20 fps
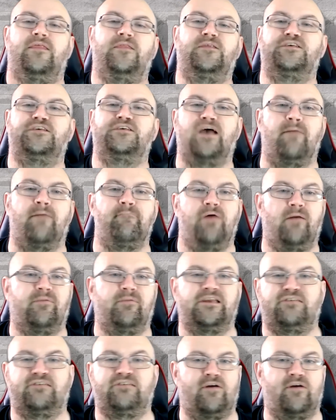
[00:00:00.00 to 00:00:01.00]
that the Scum
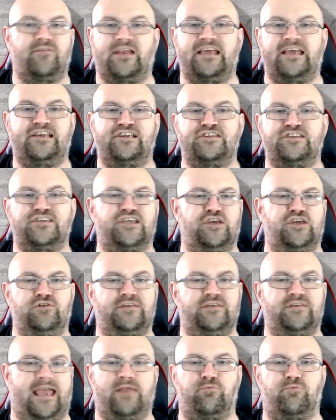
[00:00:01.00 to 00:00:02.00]
published revelations
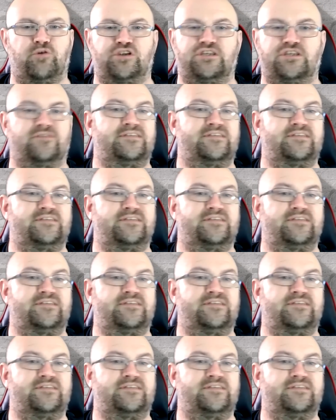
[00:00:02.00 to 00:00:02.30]
accusing Edwards